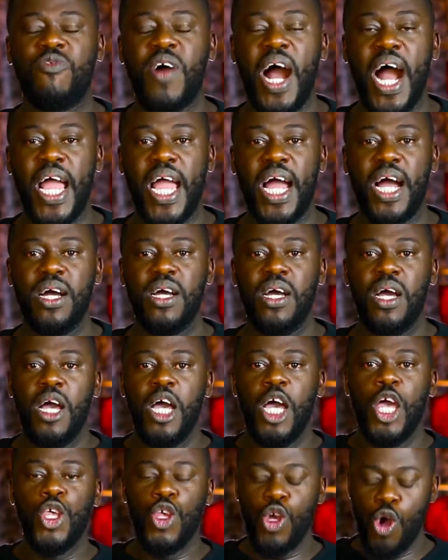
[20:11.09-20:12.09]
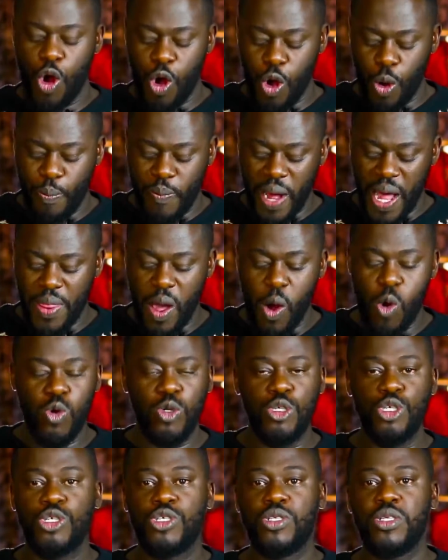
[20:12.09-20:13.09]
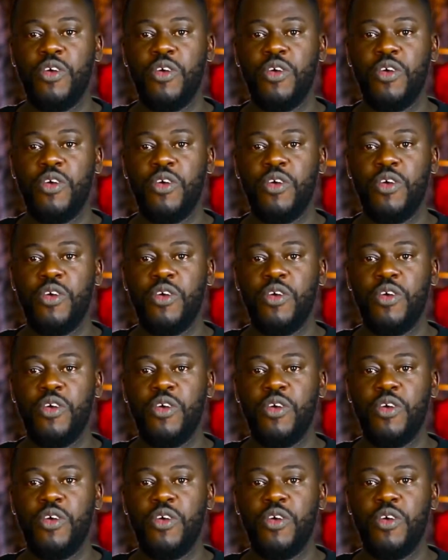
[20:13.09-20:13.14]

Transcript: fire your mother would,